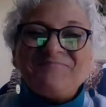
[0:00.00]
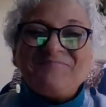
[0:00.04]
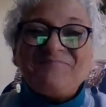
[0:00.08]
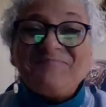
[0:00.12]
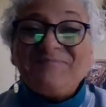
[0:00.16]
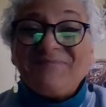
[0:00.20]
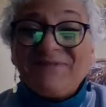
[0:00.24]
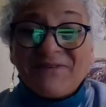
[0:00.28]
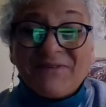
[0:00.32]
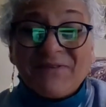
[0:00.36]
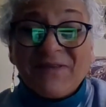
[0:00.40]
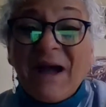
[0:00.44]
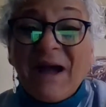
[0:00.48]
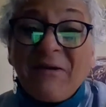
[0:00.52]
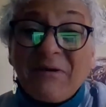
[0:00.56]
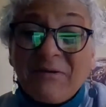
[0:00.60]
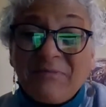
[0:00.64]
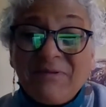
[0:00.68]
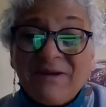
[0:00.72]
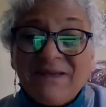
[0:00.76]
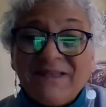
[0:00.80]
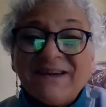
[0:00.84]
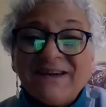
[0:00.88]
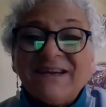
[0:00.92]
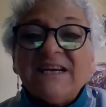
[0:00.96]
So that would
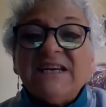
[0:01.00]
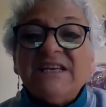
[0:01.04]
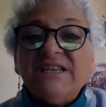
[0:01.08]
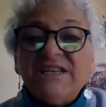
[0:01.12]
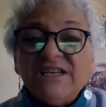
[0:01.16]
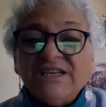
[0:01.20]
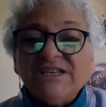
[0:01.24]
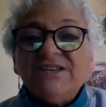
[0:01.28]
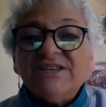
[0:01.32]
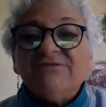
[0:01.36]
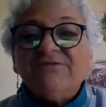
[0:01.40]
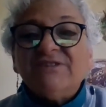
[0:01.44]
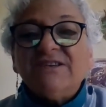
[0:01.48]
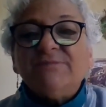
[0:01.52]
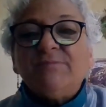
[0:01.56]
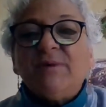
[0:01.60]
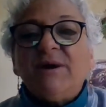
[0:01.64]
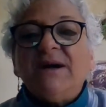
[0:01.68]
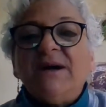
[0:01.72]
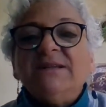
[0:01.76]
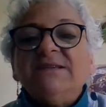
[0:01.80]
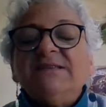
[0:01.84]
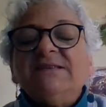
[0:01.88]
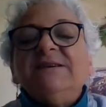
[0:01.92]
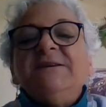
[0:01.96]
be the conditioned
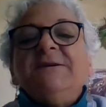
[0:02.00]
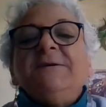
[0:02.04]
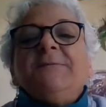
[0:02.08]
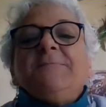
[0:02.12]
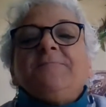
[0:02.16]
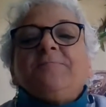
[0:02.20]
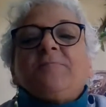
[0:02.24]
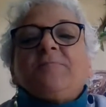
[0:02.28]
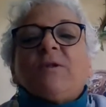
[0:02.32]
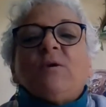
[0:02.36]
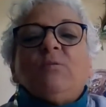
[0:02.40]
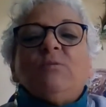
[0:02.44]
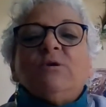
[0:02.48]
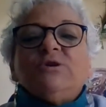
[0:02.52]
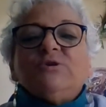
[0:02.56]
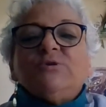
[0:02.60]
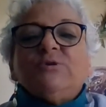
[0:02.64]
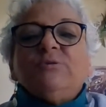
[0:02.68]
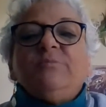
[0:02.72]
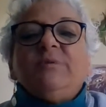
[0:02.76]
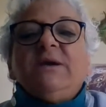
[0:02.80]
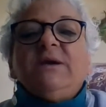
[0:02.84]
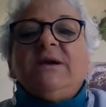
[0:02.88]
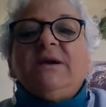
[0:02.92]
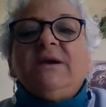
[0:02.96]
response, which
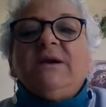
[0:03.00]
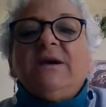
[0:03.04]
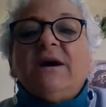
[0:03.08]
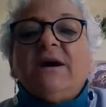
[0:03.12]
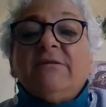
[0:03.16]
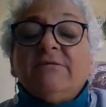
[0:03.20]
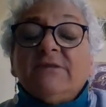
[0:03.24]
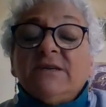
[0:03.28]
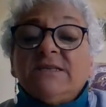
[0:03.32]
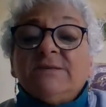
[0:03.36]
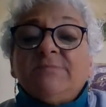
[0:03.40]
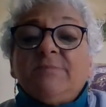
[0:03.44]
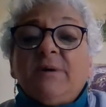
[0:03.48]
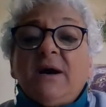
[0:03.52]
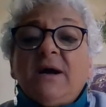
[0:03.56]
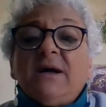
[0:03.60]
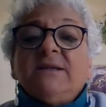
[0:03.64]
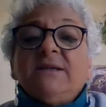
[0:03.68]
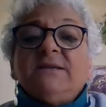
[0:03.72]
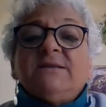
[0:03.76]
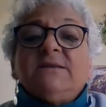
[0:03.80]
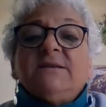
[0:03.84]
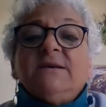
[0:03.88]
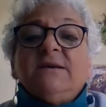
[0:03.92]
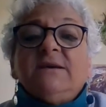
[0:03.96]
would be a
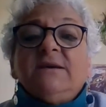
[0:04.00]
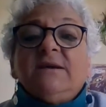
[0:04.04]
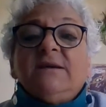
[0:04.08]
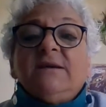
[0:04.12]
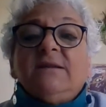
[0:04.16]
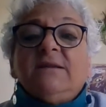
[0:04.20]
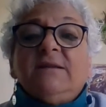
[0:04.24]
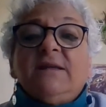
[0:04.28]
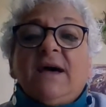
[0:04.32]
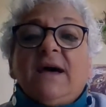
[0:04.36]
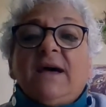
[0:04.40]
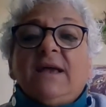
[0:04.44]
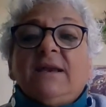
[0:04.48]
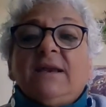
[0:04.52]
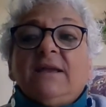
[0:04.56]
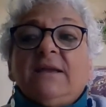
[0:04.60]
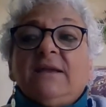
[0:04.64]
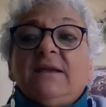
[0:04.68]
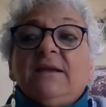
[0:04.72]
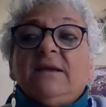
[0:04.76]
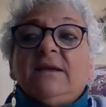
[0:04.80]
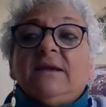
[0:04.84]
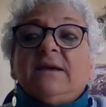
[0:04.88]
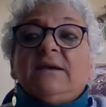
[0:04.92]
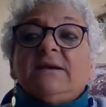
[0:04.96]
response that
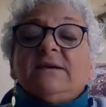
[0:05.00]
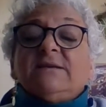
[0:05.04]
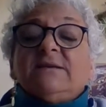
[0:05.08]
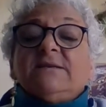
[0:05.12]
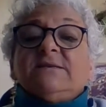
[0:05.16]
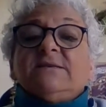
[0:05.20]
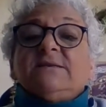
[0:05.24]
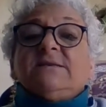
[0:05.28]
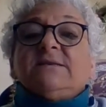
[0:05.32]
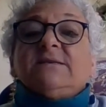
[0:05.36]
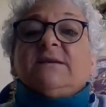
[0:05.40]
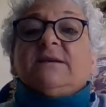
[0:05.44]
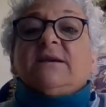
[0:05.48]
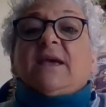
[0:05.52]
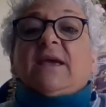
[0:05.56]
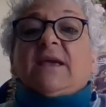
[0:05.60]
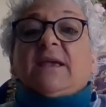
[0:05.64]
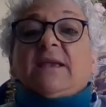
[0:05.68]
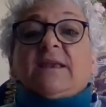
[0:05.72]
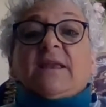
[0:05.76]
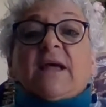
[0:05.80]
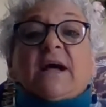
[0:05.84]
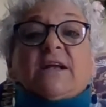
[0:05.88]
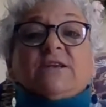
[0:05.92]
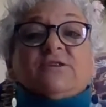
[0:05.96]
is a
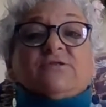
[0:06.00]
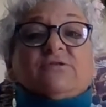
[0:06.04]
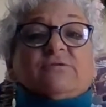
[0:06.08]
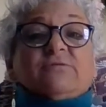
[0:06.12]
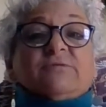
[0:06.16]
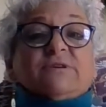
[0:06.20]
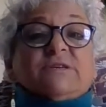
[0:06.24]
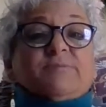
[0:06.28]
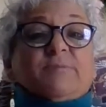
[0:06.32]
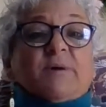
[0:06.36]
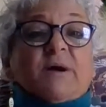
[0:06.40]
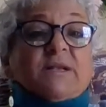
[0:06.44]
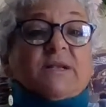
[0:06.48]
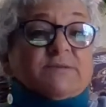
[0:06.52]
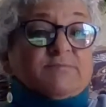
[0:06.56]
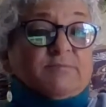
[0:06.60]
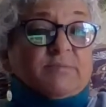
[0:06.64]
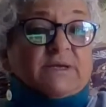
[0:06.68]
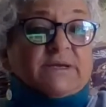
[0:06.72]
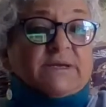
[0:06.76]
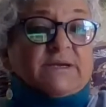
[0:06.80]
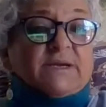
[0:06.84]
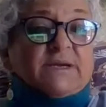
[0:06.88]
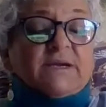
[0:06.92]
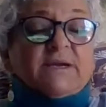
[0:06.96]
natural response,
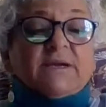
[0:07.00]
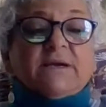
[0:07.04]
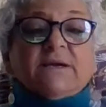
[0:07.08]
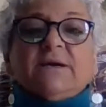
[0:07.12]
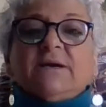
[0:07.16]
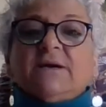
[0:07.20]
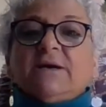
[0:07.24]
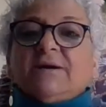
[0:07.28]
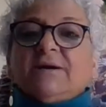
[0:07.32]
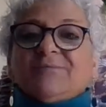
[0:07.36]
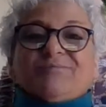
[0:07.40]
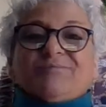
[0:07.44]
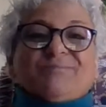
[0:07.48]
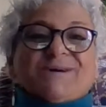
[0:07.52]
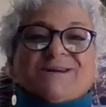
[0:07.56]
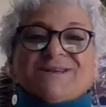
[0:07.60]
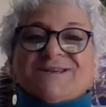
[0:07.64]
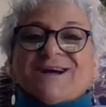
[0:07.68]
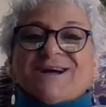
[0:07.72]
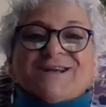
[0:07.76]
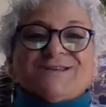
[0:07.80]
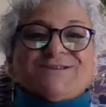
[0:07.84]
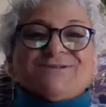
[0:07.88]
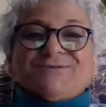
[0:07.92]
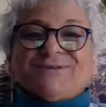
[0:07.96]
blinking, but
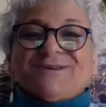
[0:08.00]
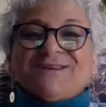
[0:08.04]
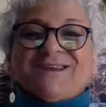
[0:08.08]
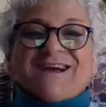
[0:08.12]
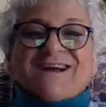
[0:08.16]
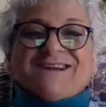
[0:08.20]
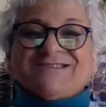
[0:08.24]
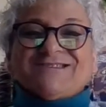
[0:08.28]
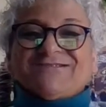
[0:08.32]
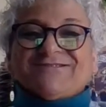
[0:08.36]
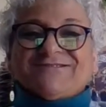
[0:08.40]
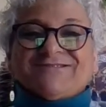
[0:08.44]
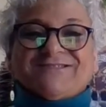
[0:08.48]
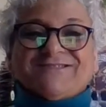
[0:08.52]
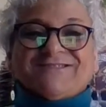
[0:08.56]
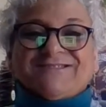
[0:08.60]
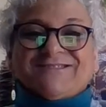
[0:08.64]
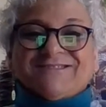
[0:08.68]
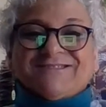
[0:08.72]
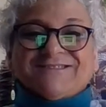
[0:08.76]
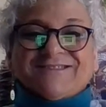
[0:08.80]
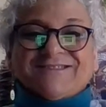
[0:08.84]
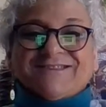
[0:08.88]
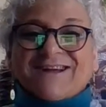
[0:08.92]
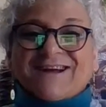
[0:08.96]
not to a
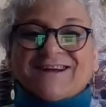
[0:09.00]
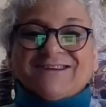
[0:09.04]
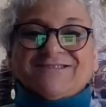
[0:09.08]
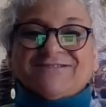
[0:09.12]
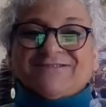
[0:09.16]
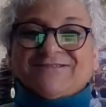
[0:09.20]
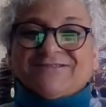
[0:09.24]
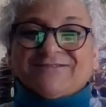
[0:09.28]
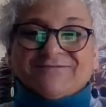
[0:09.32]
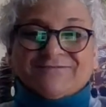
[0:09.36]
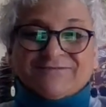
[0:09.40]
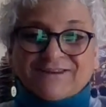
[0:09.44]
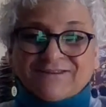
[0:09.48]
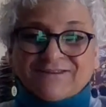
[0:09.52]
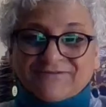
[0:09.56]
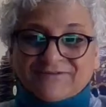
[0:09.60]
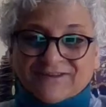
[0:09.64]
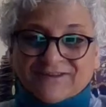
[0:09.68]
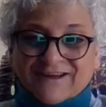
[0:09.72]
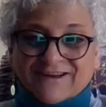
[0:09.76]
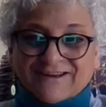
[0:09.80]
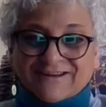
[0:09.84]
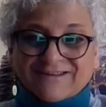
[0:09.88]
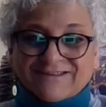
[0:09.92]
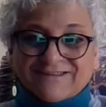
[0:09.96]
natural
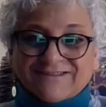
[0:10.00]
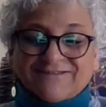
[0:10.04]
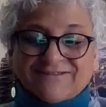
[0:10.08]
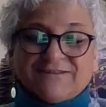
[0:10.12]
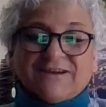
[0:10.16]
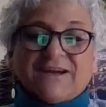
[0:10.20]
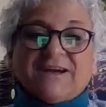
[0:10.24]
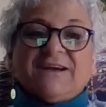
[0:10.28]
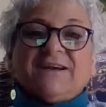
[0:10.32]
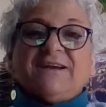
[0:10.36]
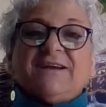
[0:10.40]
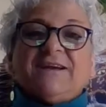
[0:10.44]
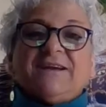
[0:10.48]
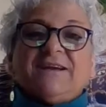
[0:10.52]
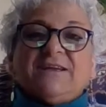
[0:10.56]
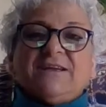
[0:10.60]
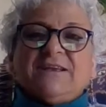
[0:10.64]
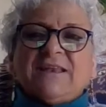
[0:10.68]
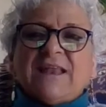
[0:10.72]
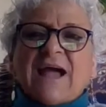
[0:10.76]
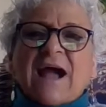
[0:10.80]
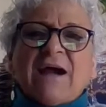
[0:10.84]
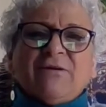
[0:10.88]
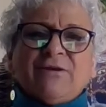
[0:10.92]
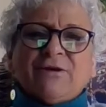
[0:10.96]
reflex, okay?
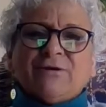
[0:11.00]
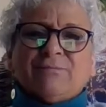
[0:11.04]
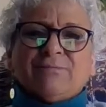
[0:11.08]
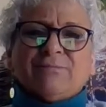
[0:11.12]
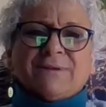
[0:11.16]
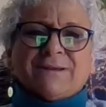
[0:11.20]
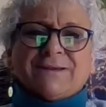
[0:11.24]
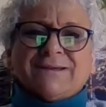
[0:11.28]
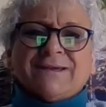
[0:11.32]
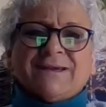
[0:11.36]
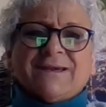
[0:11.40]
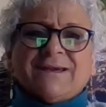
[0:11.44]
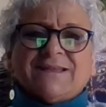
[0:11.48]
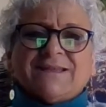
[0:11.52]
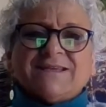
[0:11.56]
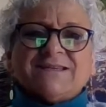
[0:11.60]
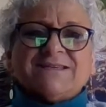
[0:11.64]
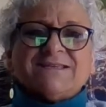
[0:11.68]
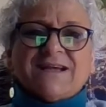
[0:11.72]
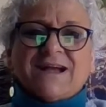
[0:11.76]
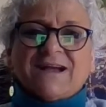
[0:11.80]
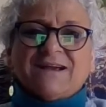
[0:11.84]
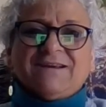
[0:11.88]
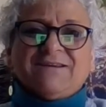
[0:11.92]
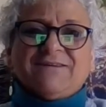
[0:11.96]
Now you're blinking at the
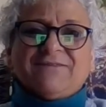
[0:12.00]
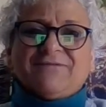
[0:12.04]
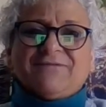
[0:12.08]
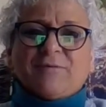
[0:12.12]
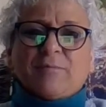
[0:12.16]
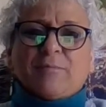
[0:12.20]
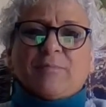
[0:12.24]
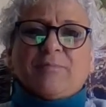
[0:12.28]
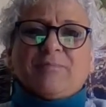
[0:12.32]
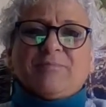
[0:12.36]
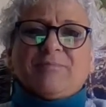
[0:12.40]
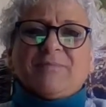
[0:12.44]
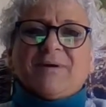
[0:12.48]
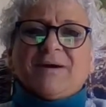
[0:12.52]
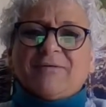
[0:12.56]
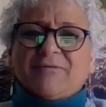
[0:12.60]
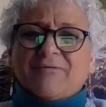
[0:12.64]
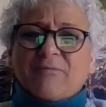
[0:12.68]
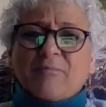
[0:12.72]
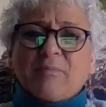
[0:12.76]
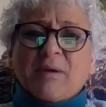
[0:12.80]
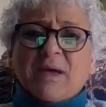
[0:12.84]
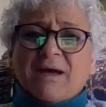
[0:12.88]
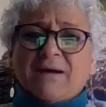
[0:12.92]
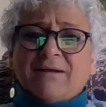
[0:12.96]
sound of
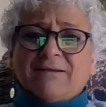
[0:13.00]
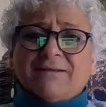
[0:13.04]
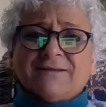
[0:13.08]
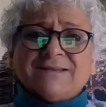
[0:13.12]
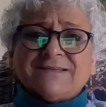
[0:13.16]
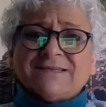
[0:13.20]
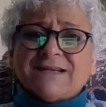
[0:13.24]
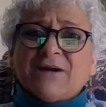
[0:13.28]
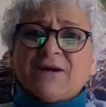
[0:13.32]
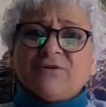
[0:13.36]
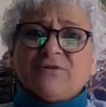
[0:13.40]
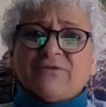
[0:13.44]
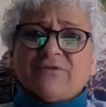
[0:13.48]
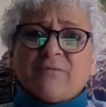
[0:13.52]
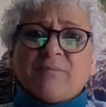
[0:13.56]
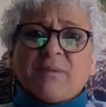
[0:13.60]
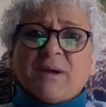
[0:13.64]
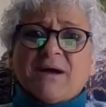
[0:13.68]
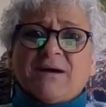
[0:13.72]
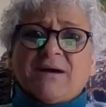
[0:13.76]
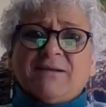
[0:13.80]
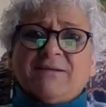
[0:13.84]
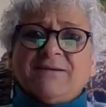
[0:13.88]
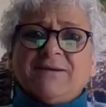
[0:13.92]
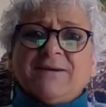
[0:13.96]
a
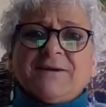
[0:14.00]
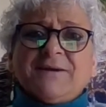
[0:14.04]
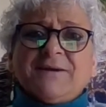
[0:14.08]
bell,